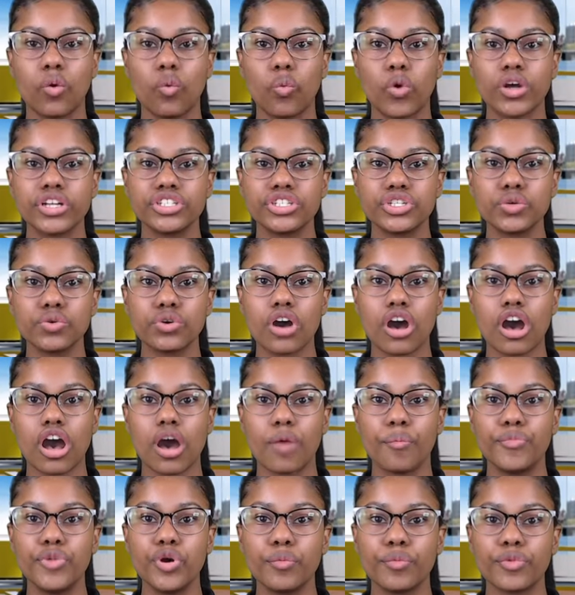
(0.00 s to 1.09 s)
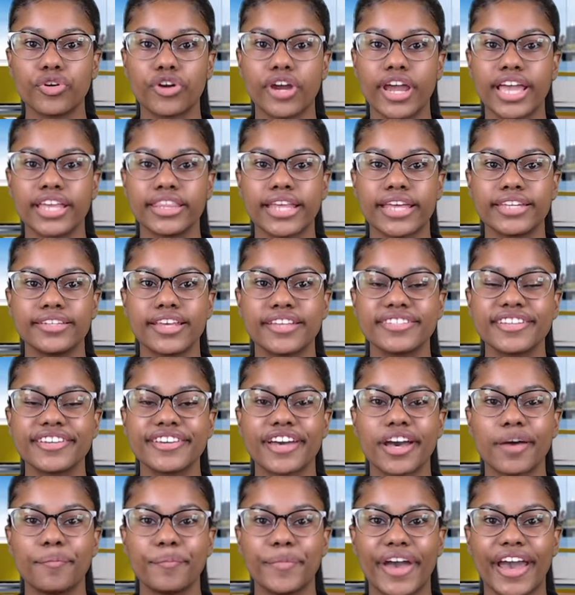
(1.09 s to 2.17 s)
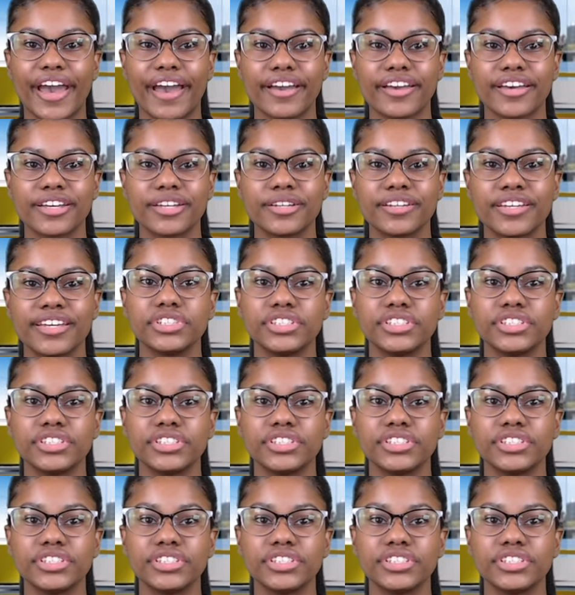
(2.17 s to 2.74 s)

What do you call a boomerang that doesn't come back?